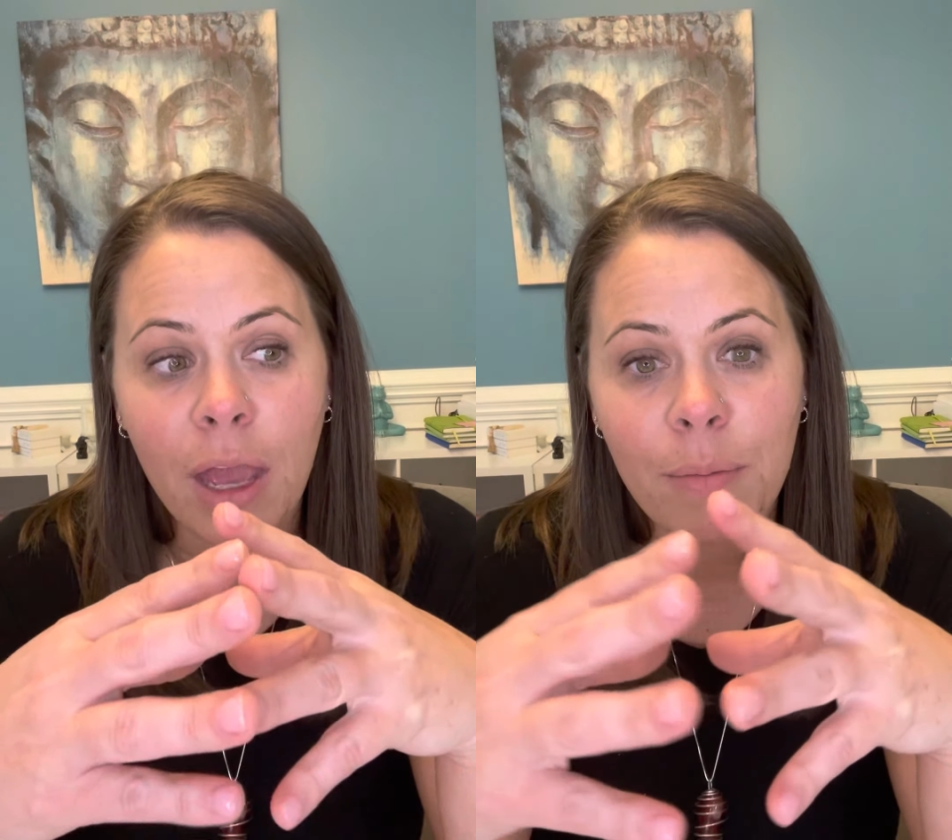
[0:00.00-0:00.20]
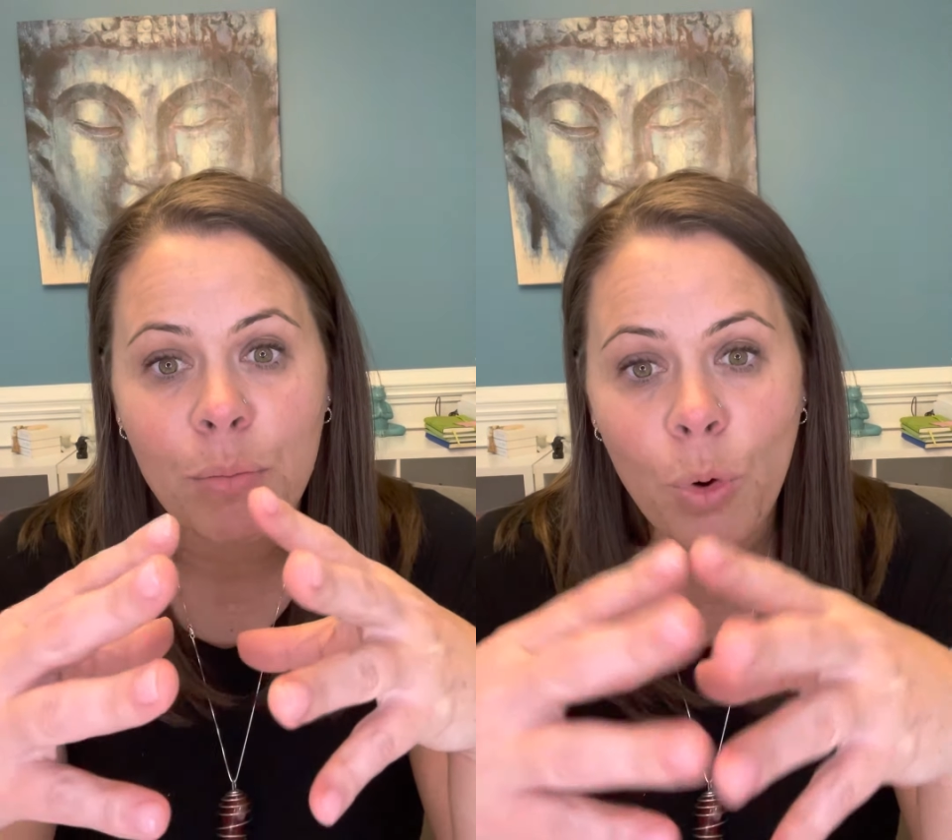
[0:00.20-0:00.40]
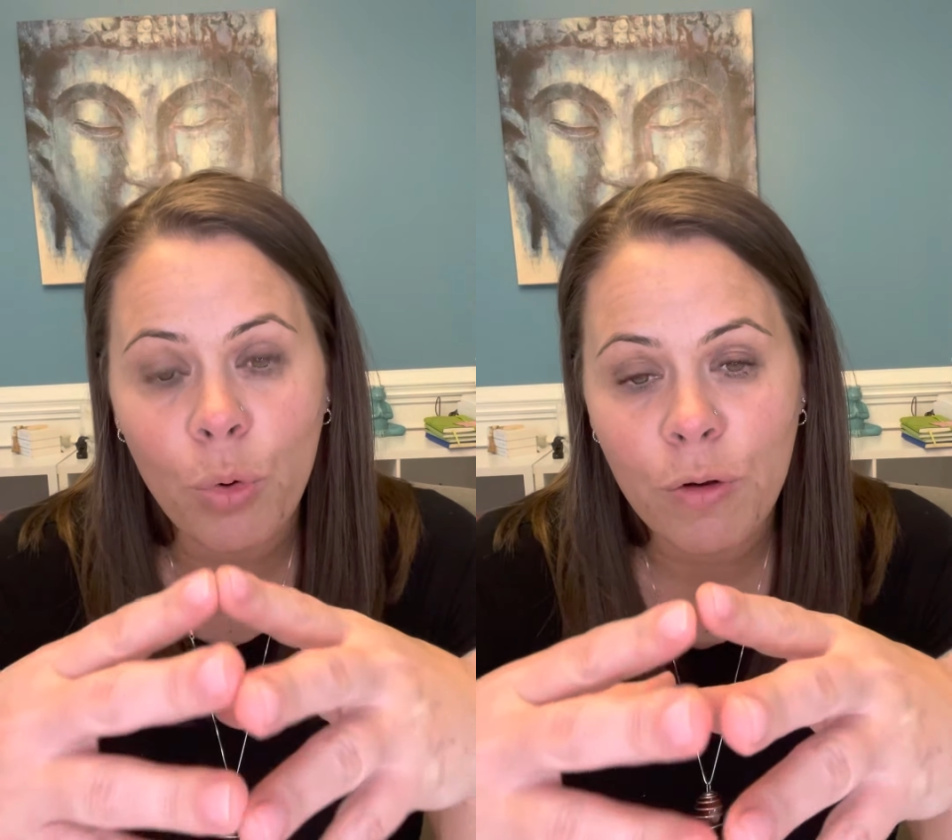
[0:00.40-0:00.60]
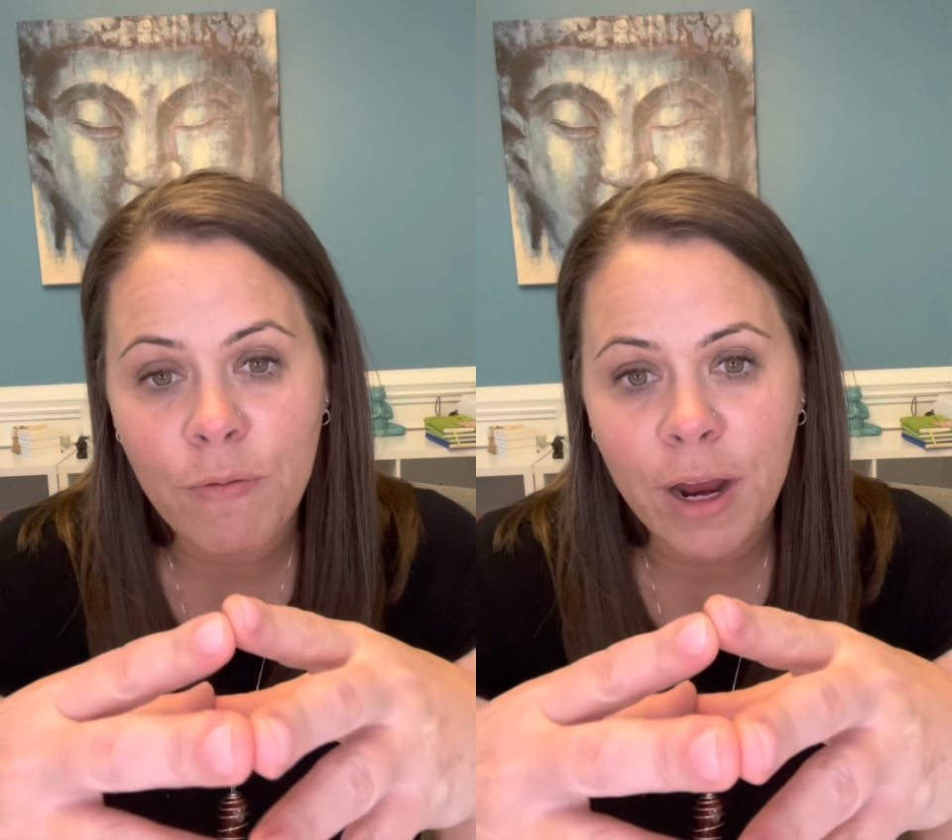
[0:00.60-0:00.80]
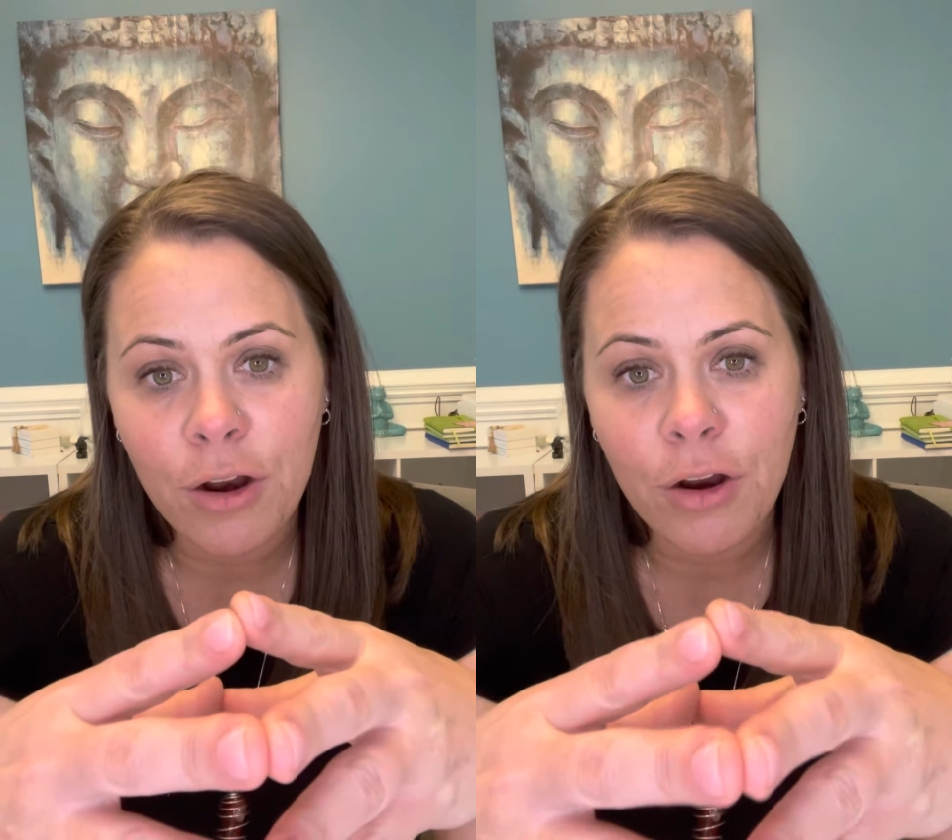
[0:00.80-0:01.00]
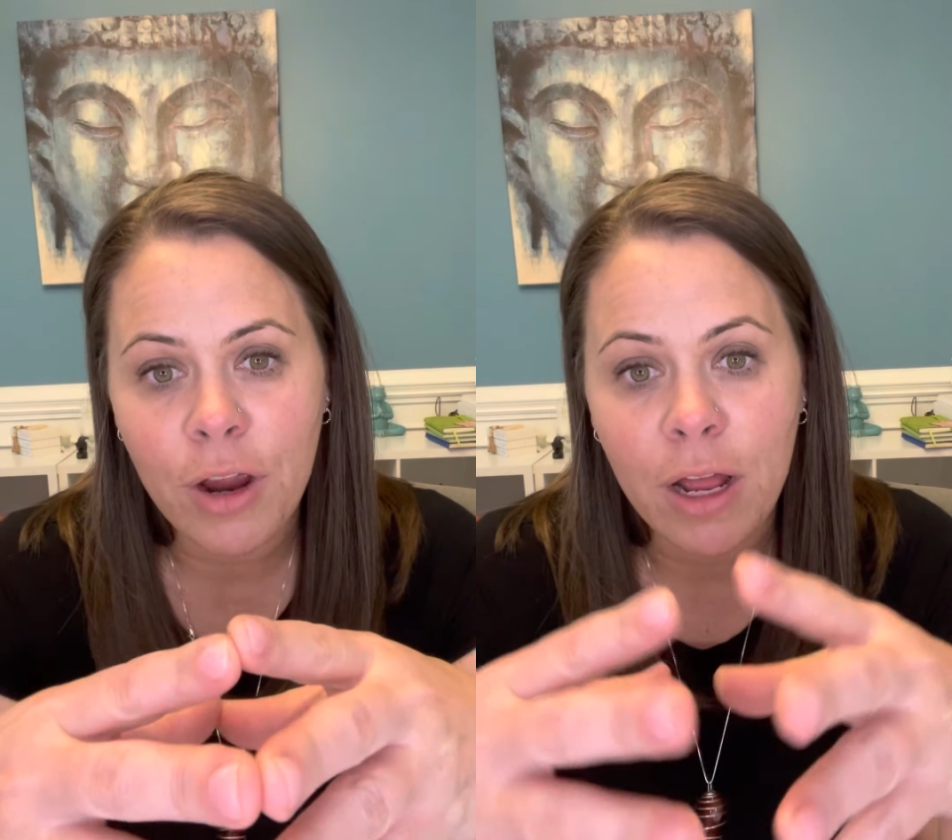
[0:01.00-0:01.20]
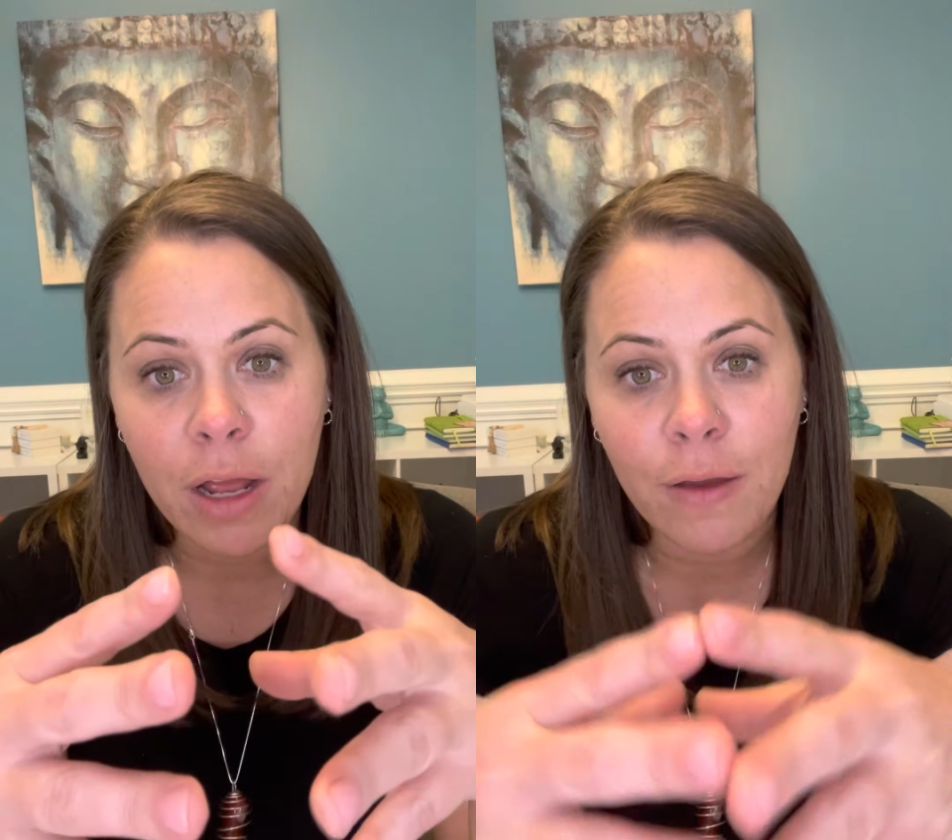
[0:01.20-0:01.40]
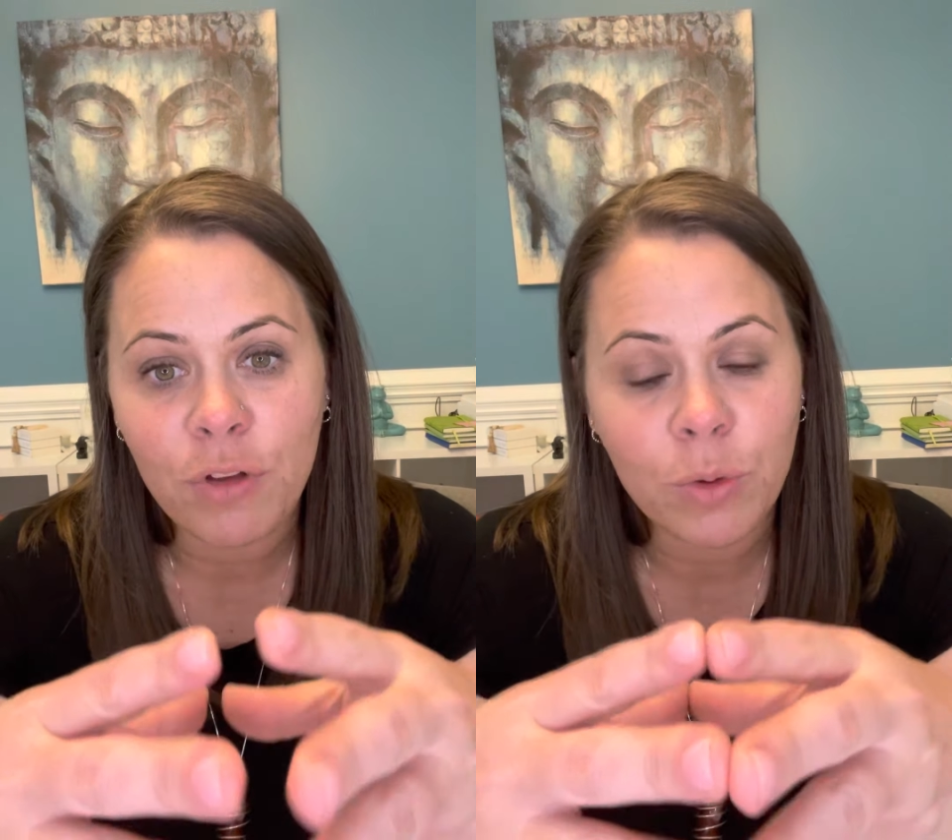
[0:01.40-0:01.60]
a motivator and
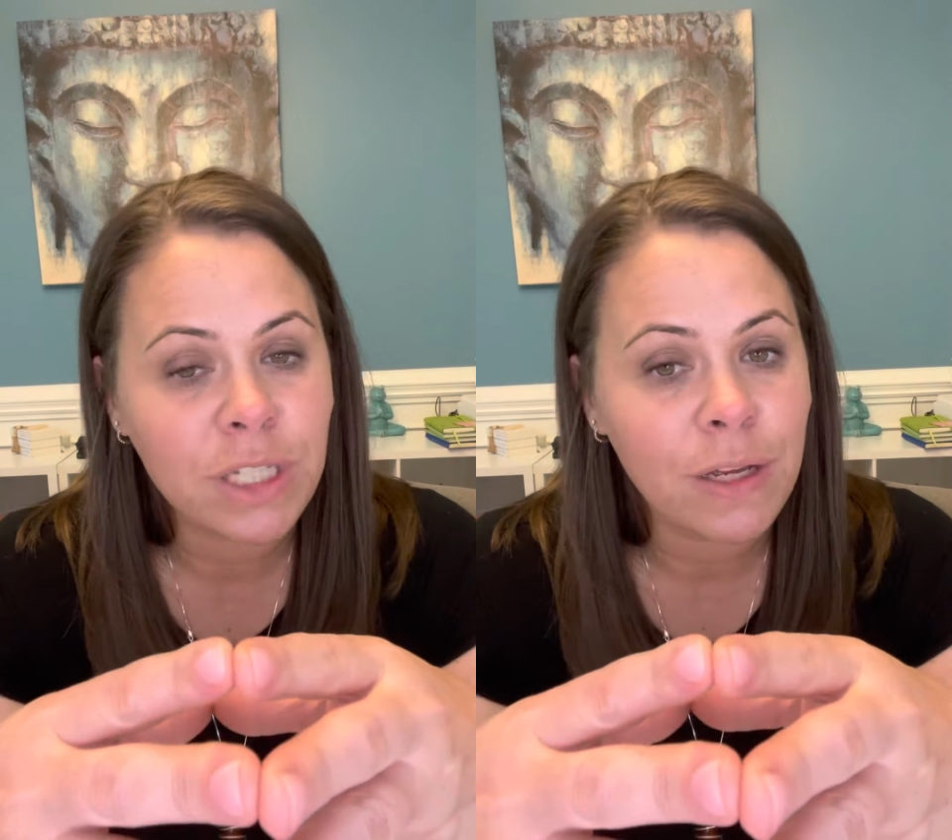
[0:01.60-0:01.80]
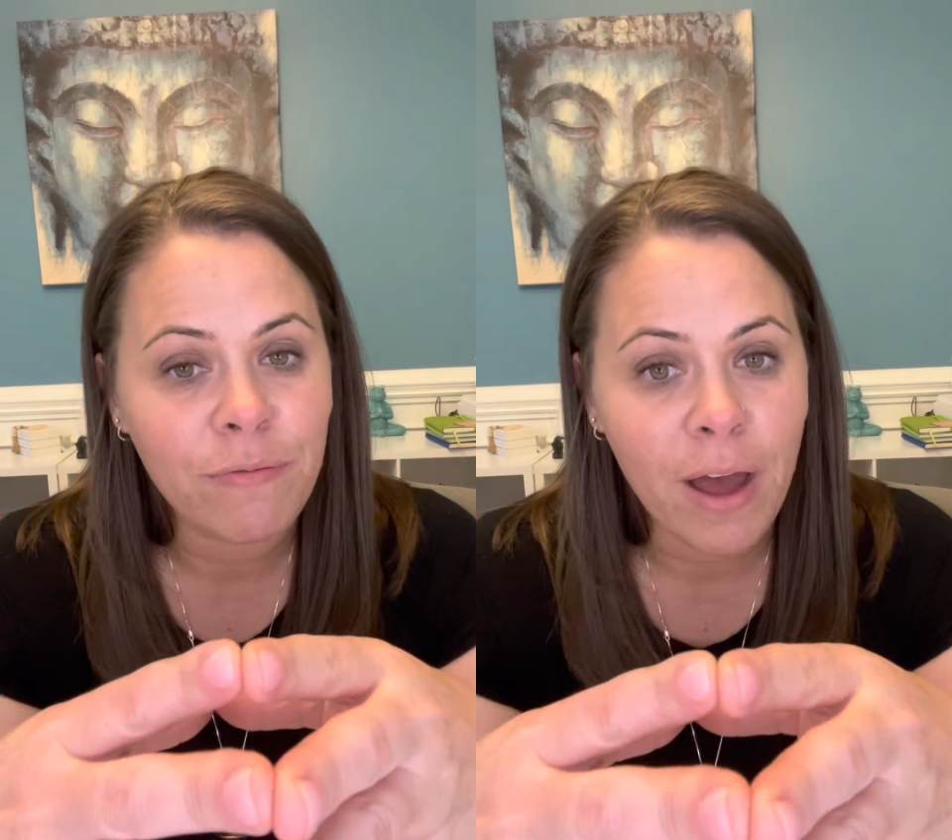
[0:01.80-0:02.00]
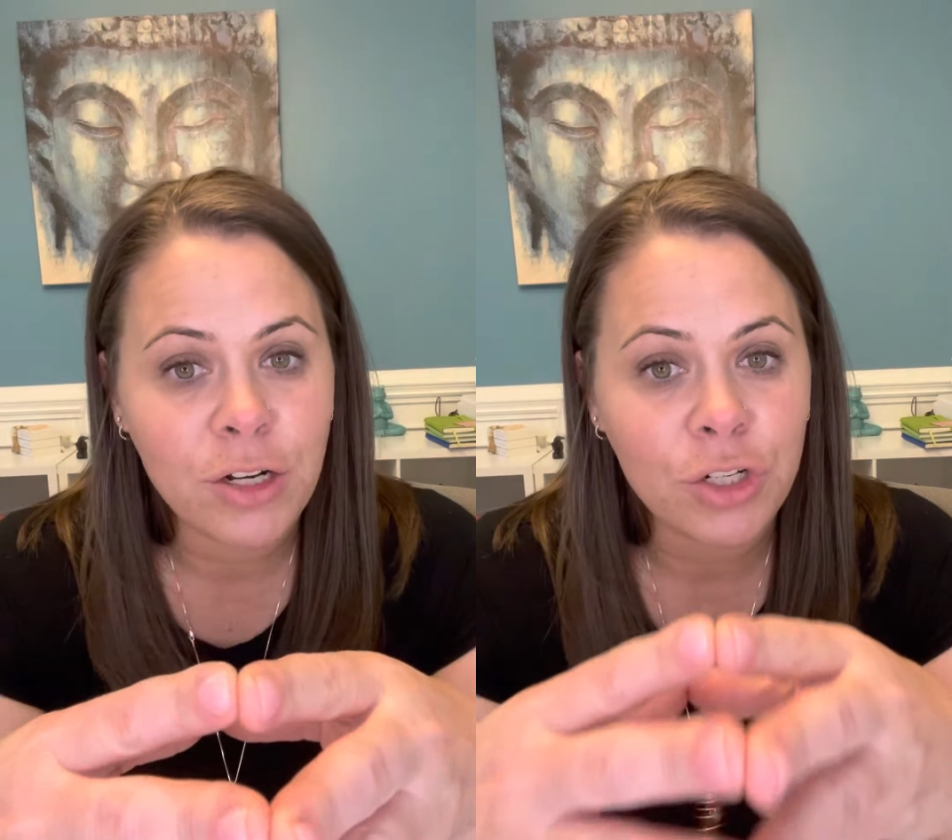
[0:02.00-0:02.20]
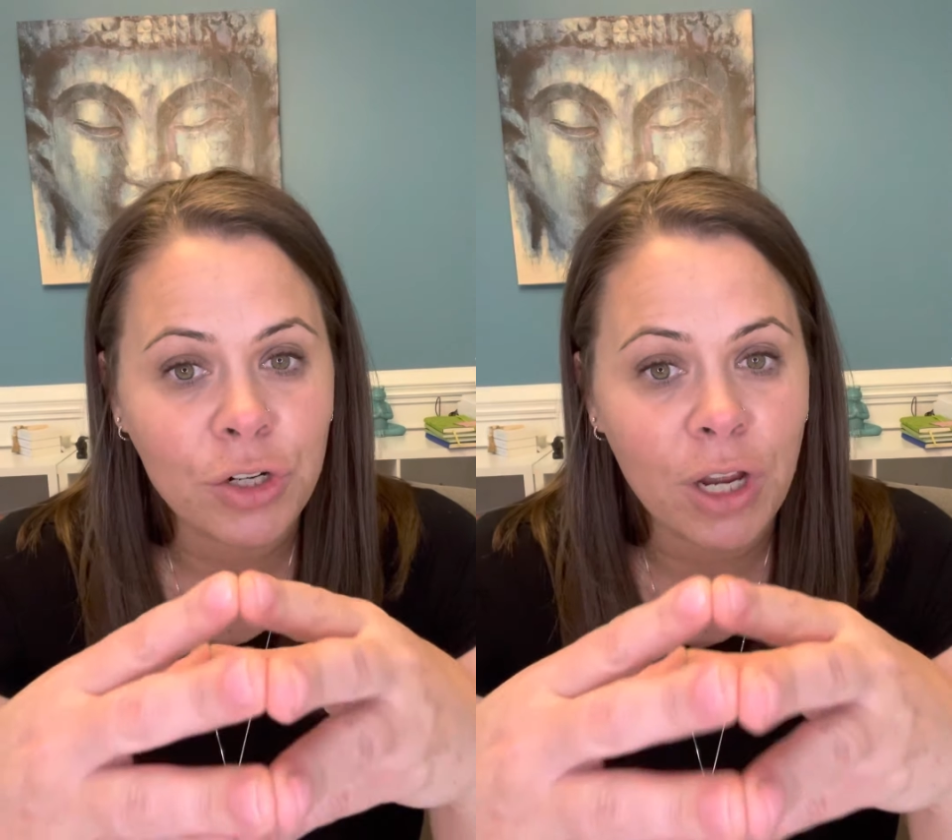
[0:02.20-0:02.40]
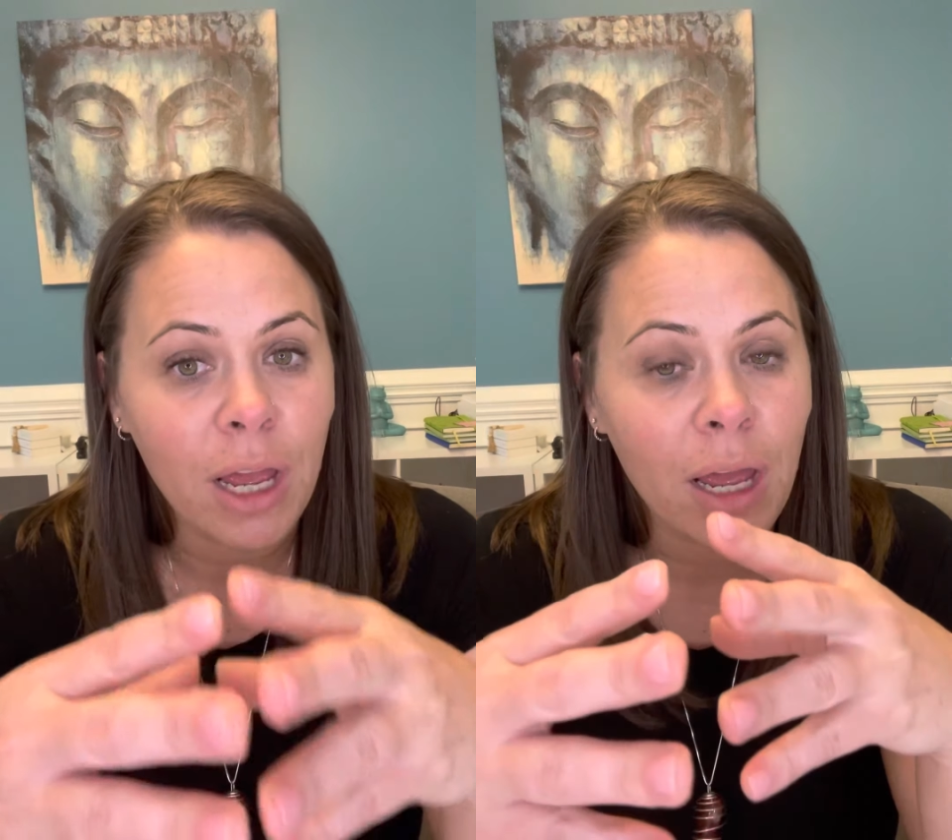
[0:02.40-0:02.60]
influencing factor